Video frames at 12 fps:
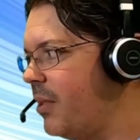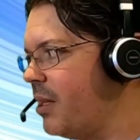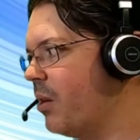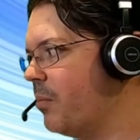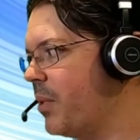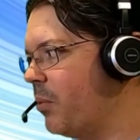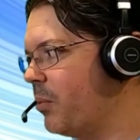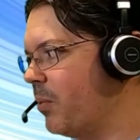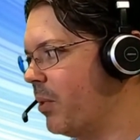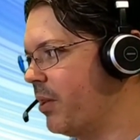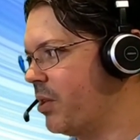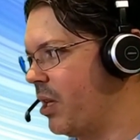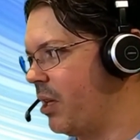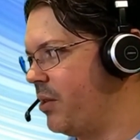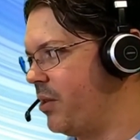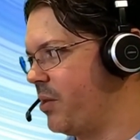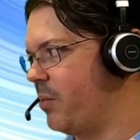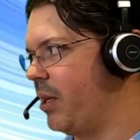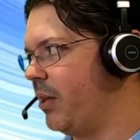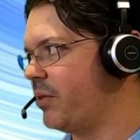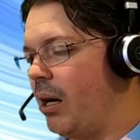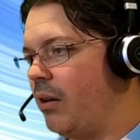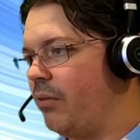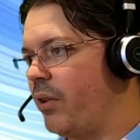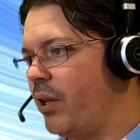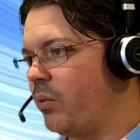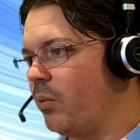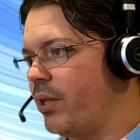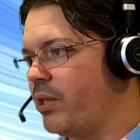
So that'll be one of the challenges we'll have to find a way to